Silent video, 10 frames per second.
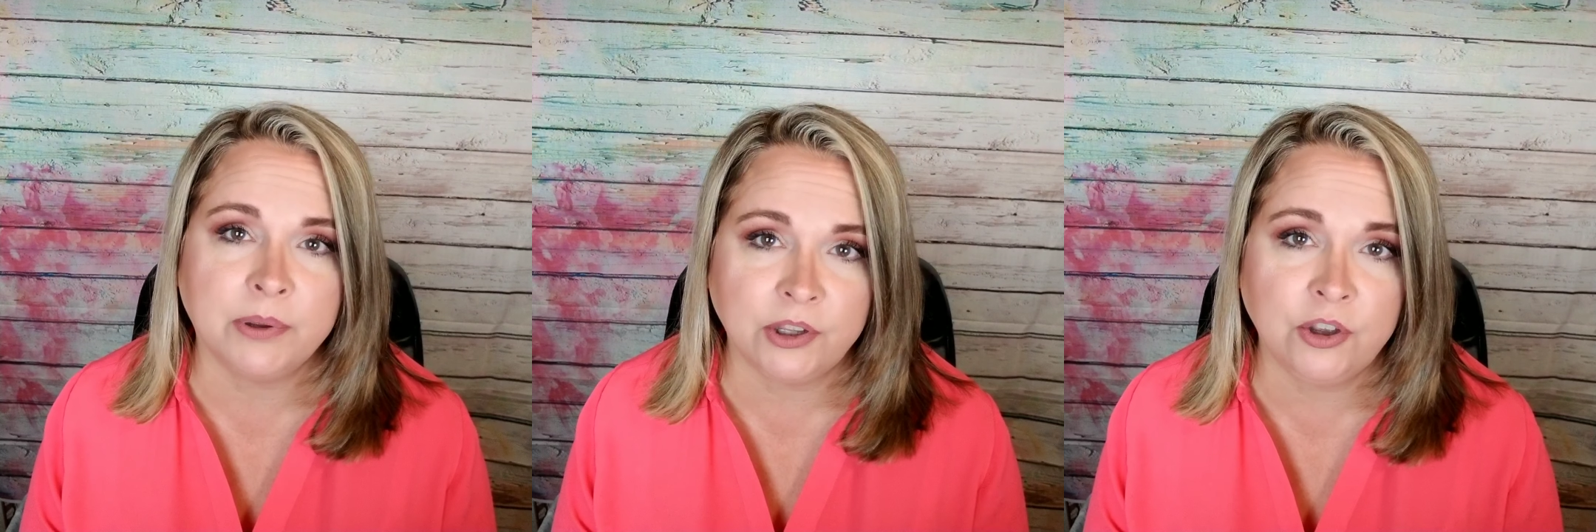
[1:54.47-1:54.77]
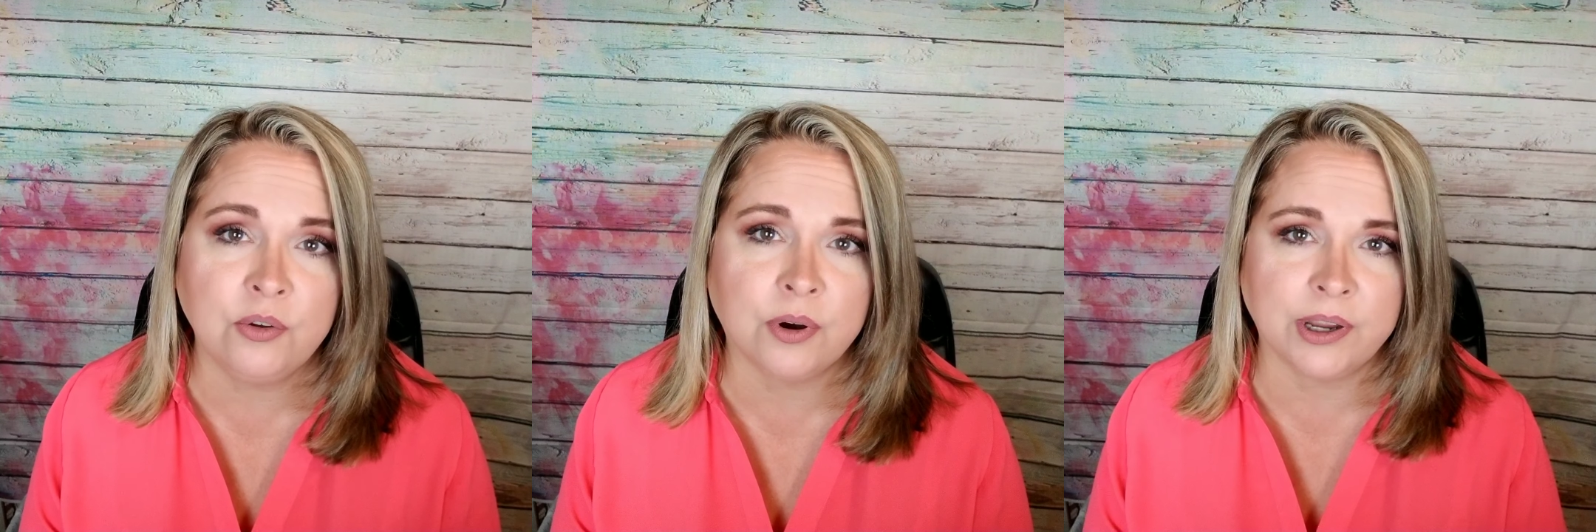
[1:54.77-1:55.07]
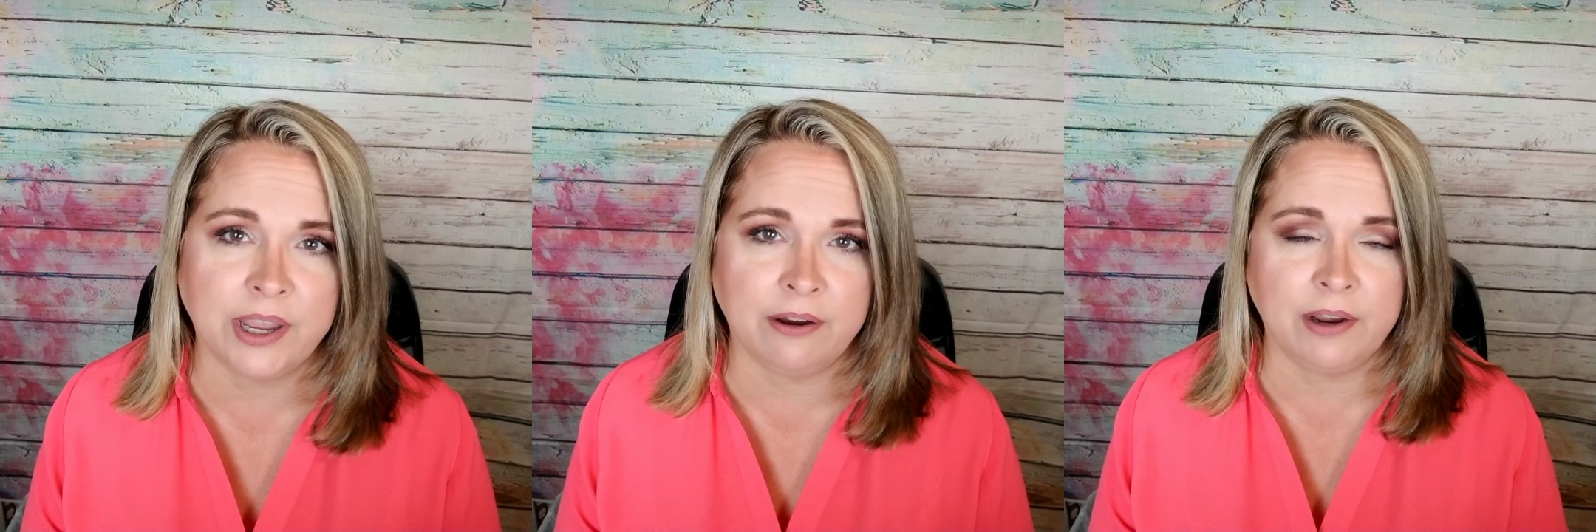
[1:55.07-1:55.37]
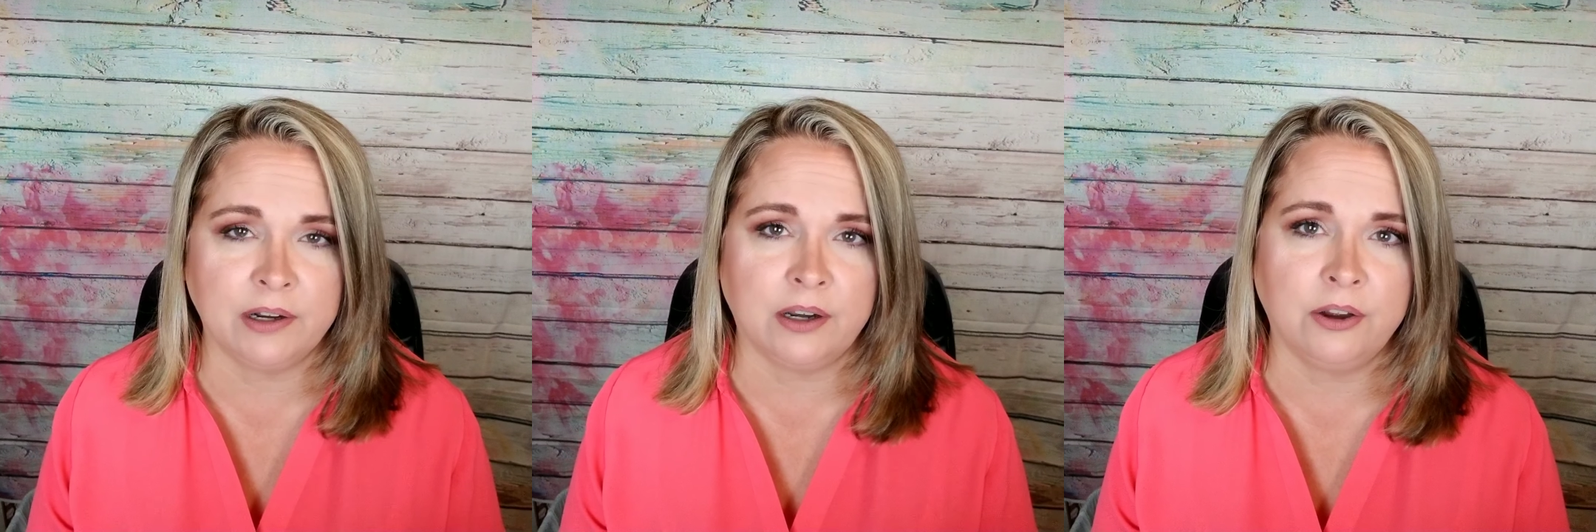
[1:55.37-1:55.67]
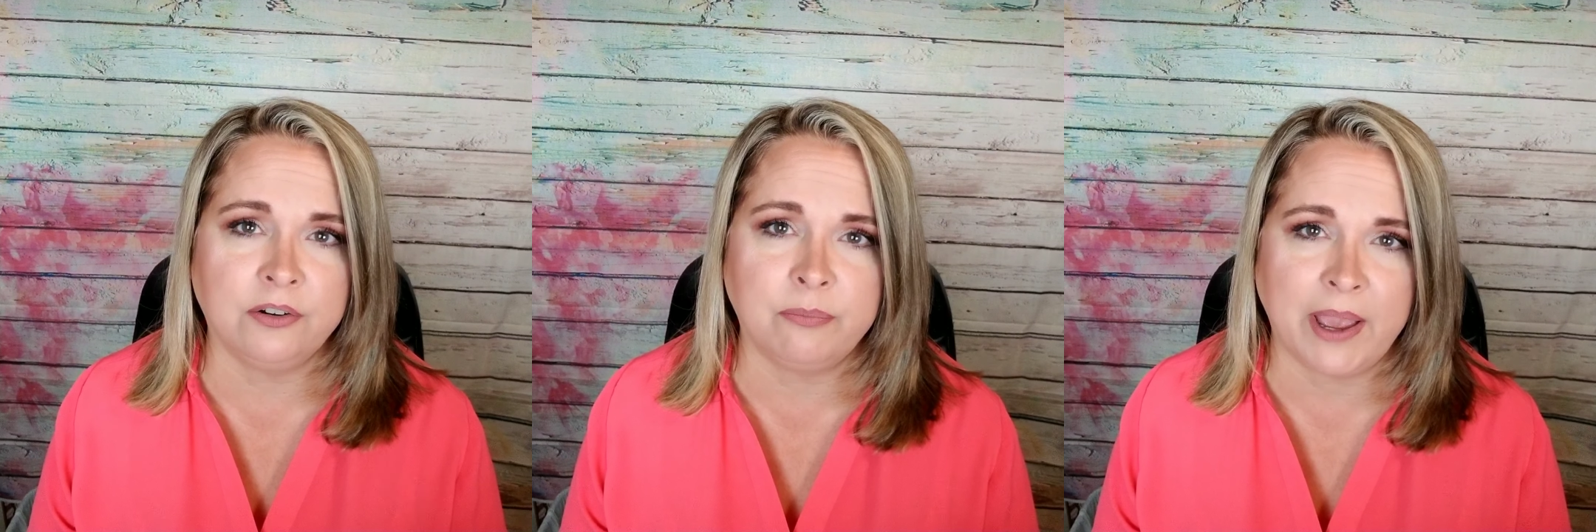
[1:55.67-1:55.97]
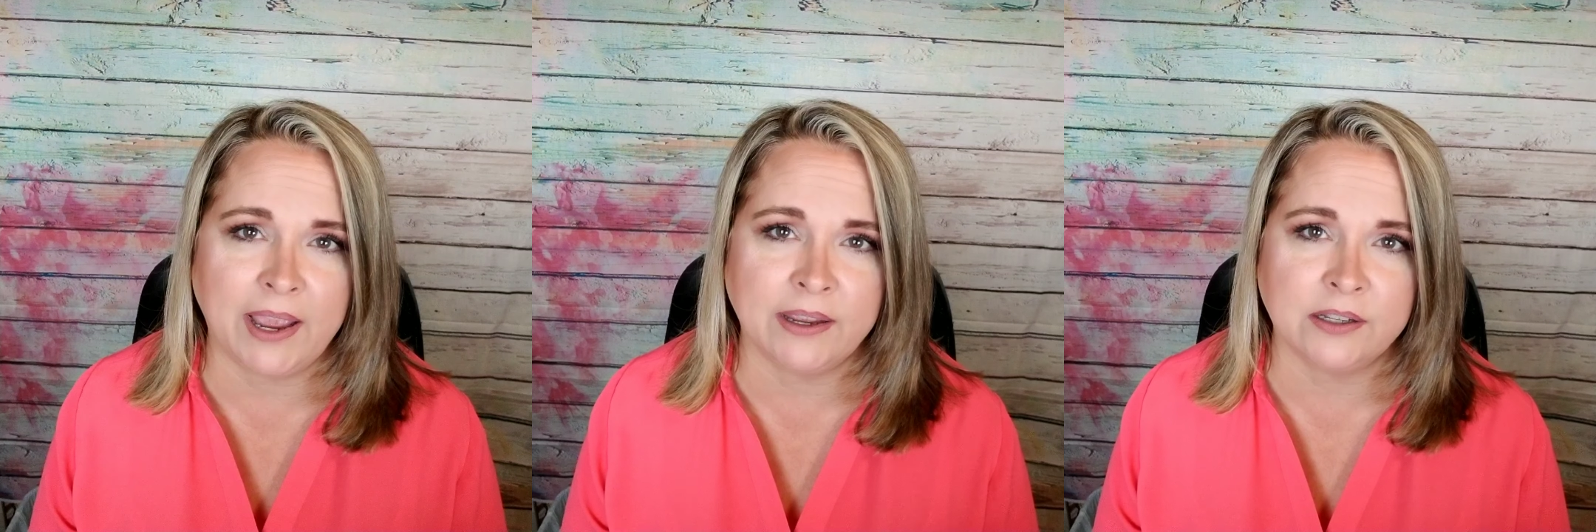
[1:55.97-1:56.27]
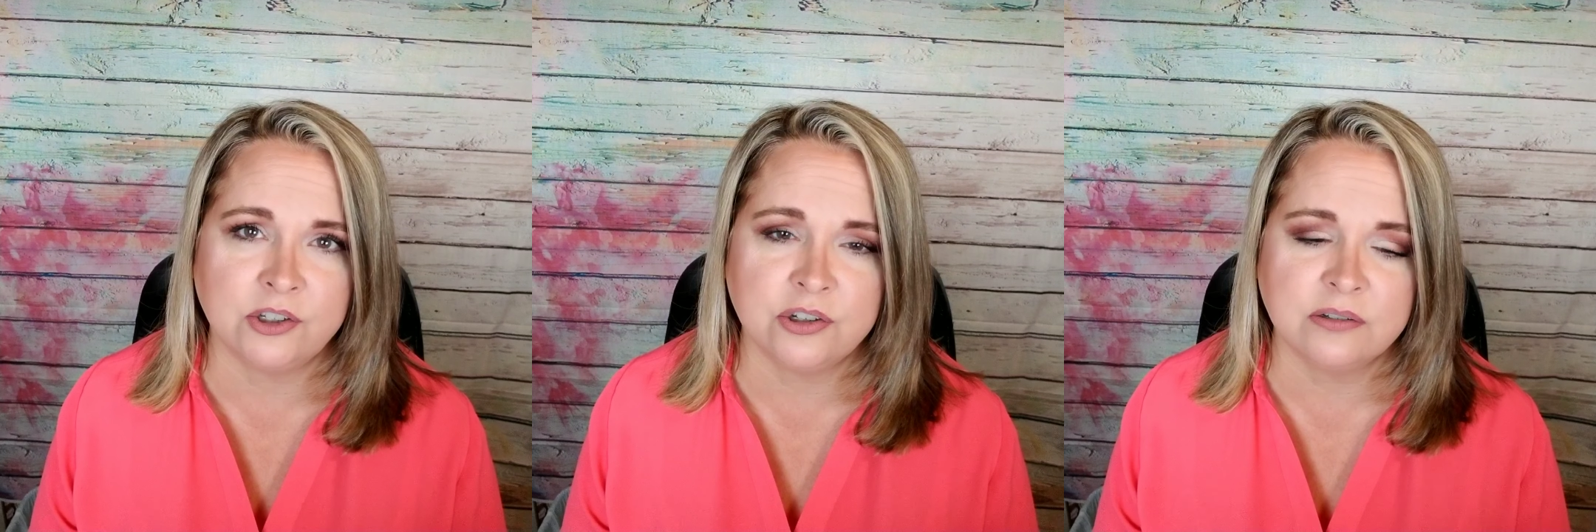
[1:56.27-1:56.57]
but you are carrying a load of
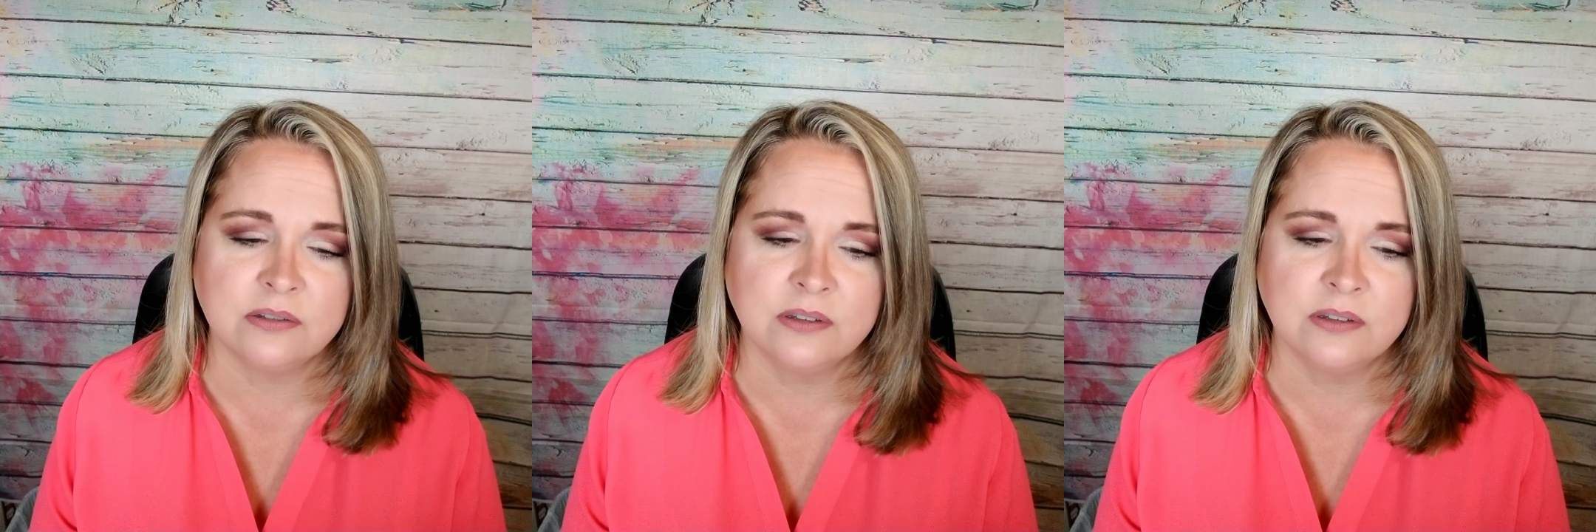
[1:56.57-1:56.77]
baggage.